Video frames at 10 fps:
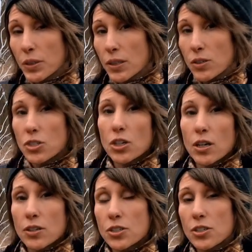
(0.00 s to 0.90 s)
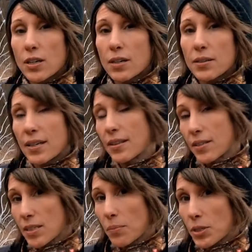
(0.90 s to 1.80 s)
a really good charge in
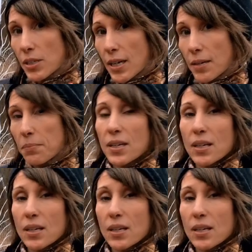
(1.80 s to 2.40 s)
the summertime.